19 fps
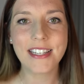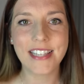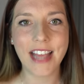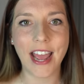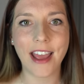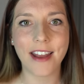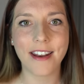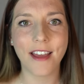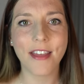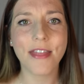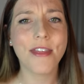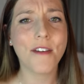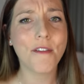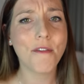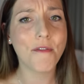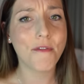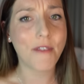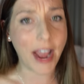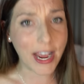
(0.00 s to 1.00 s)
said, the
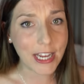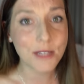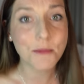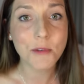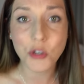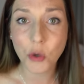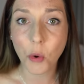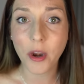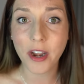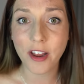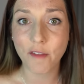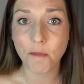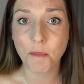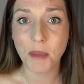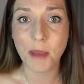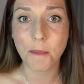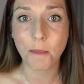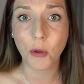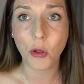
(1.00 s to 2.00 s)
vast majority of
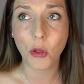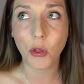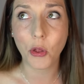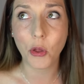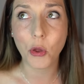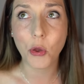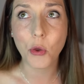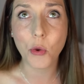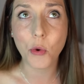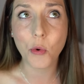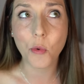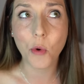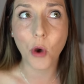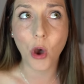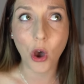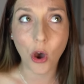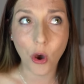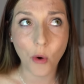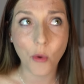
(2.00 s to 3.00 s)
people who
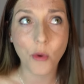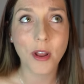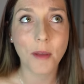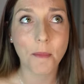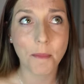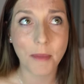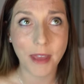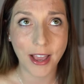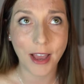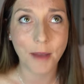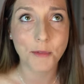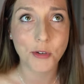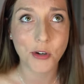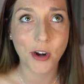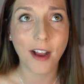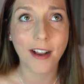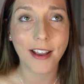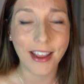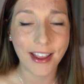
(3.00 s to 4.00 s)
own a pickup
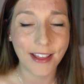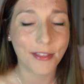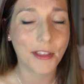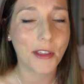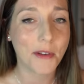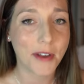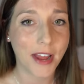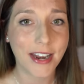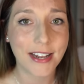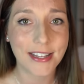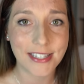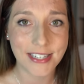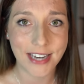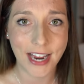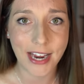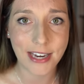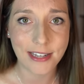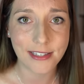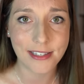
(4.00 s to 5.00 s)
truck in the United
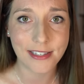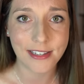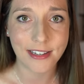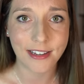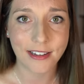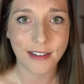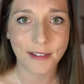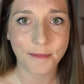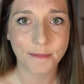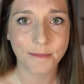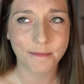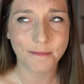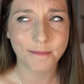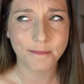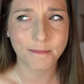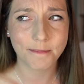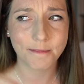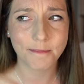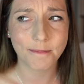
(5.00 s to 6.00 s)
States
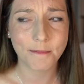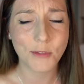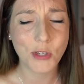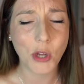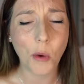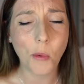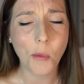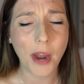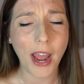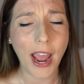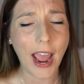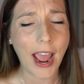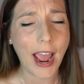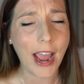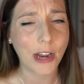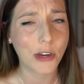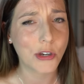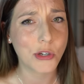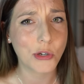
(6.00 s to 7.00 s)
don't
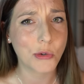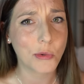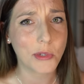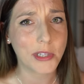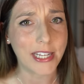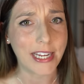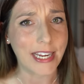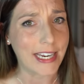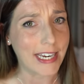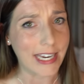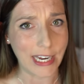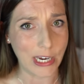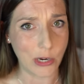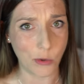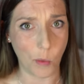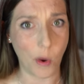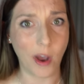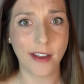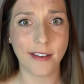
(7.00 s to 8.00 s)
actually
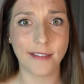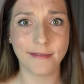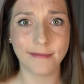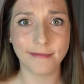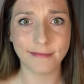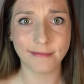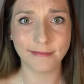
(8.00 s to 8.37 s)
need one.